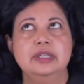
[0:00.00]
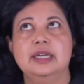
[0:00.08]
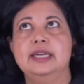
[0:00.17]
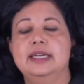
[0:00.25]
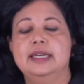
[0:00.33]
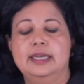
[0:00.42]

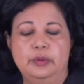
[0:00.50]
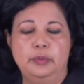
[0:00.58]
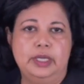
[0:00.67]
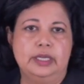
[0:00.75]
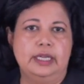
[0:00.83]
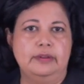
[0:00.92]
and
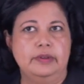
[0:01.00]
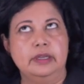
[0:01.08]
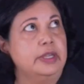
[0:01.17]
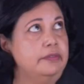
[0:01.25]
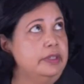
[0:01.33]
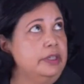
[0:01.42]
we are
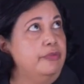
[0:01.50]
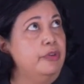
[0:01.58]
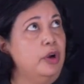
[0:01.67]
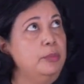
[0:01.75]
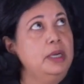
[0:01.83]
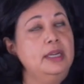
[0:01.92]
given a
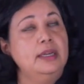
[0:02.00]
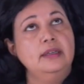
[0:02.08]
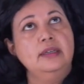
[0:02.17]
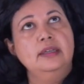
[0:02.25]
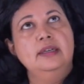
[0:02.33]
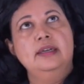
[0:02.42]
formula,
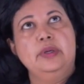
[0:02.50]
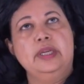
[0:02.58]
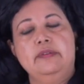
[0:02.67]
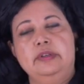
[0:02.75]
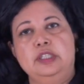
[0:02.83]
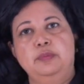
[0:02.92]
we're
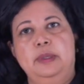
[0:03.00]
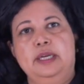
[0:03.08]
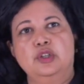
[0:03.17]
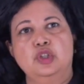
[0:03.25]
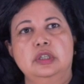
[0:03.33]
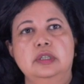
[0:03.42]
given a
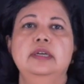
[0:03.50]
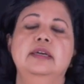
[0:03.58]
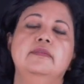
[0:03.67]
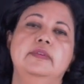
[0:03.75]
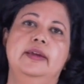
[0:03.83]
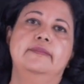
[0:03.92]
spectra,
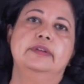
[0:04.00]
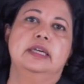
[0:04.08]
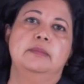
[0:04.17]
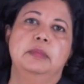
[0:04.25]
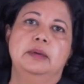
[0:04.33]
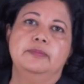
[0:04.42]
we have to
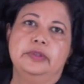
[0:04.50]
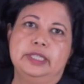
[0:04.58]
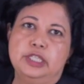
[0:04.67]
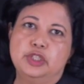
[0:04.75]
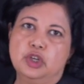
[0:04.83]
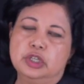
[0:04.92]
come up with
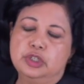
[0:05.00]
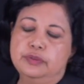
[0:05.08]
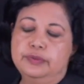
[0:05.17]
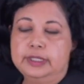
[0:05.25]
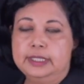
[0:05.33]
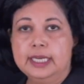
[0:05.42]
a structure
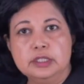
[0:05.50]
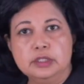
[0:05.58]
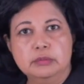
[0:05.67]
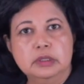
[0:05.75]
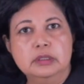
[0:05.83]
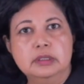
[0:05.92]
for the
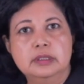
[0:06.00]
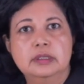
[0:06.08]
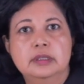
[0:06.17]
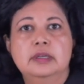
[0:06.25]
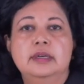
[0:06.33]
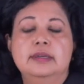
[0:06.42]
isomer.
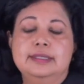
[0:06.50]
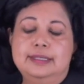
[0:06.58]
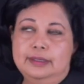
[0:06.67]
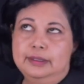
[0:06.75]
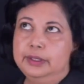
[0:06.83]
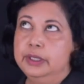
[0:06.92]

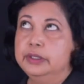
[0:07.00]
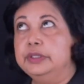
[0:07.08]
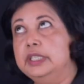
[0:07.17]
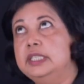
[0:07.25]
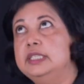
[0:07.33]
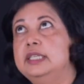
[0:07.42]
So
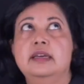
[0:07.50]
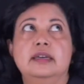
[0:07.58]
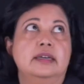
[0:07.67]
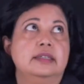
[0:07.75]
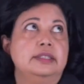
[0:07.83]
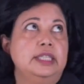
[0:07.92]

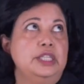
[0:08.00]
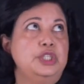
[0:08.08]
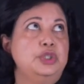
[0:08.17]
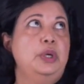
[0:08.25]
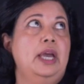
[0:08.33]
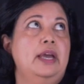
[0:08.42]
these
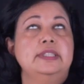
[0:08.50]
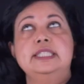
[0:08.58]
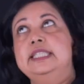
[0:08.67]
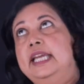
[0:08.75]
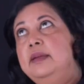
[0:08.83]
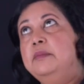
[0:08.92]
two have the
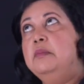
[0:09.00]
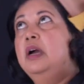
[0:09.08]
same